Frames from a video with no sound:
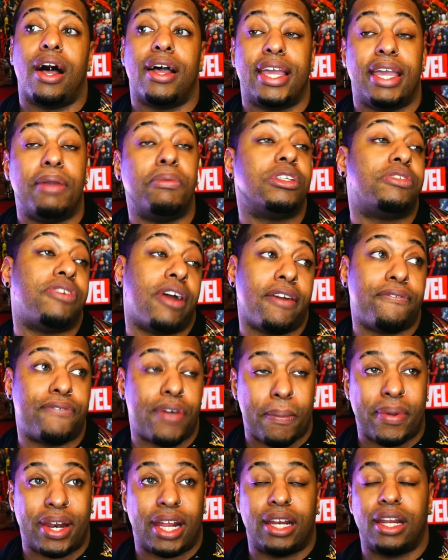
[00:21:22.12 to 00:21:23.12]
he was very
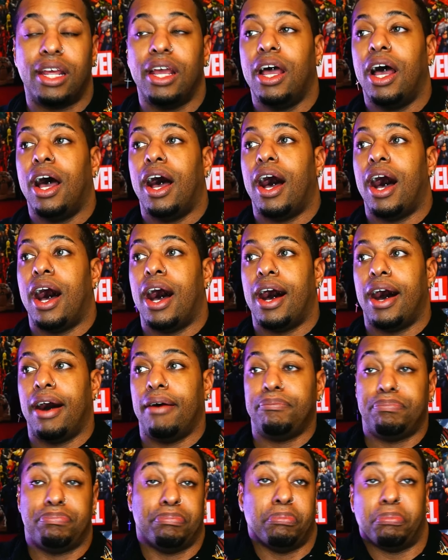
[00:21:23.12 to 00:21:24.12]
feminine,
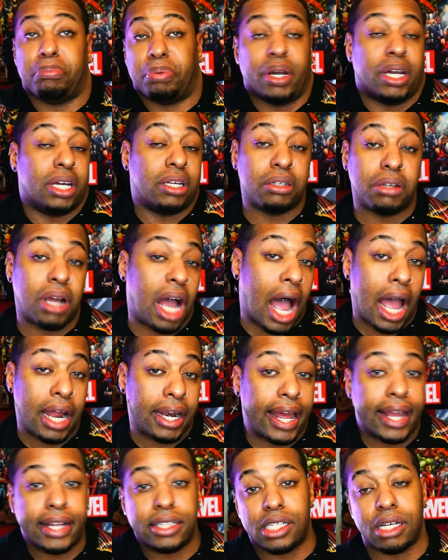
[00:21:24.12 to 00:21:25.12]
but I
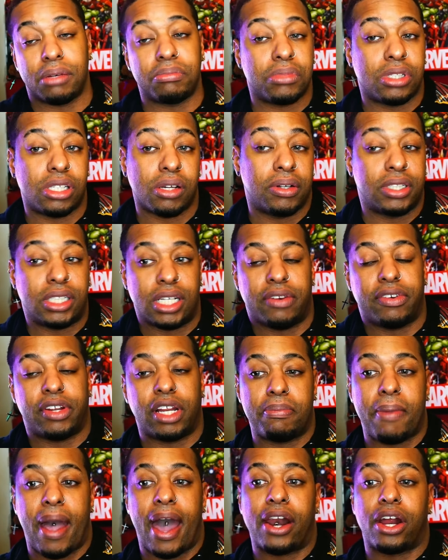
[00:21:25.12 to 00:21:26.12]
liked him, so it didn't
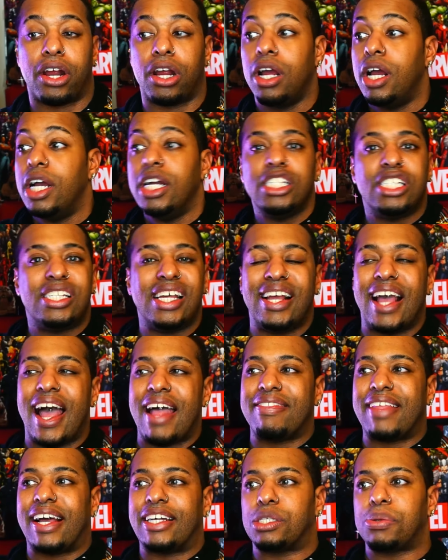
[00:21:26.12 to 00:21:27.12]
really matter. See,
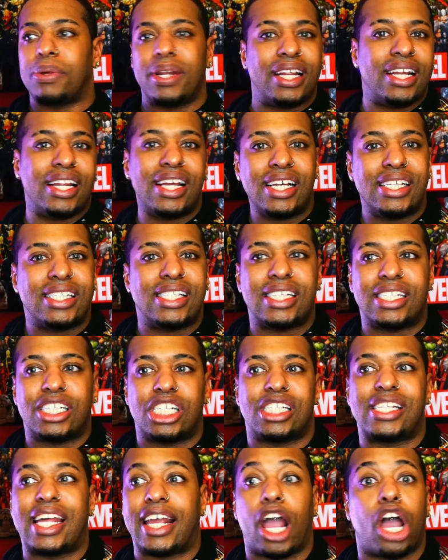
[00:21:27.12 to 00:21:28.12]
and that's what it is. It's
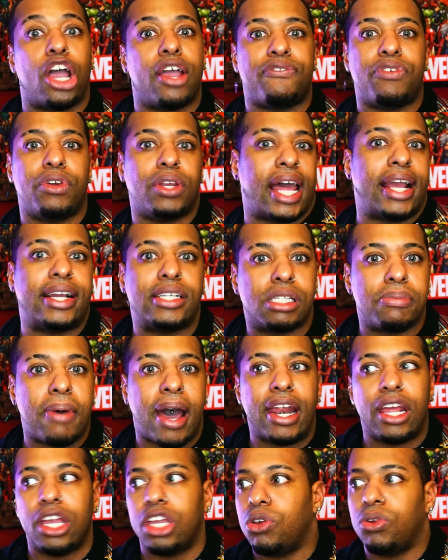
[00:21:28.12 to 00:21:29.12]
just like, if you like
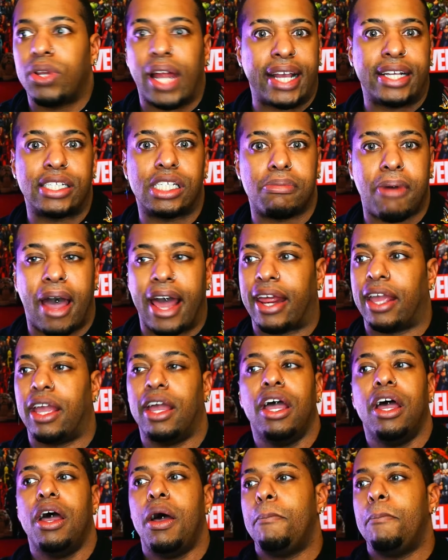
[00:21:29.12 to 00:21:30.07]
somebody, you like somebody.